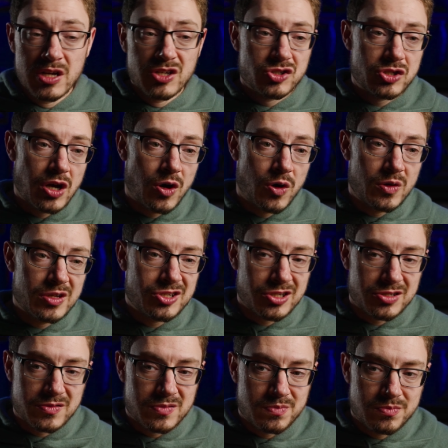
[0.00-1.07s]
So it
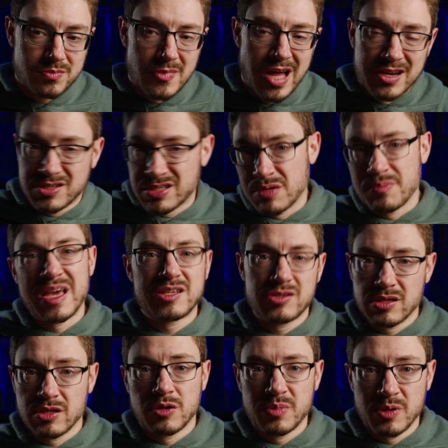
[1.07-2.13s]
just honestly makes
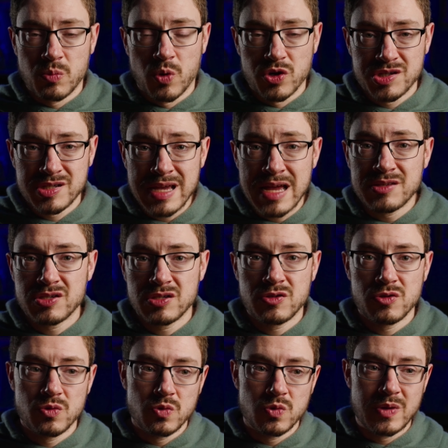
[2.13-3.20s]
a little bit more sense
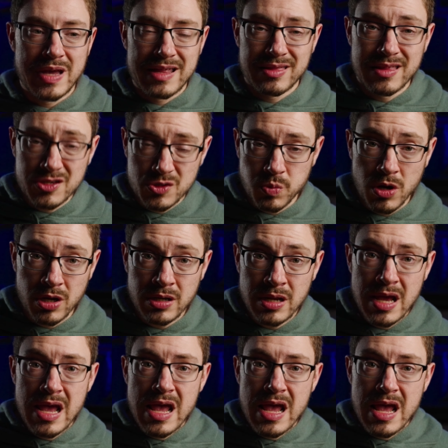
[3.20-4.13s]
to get this one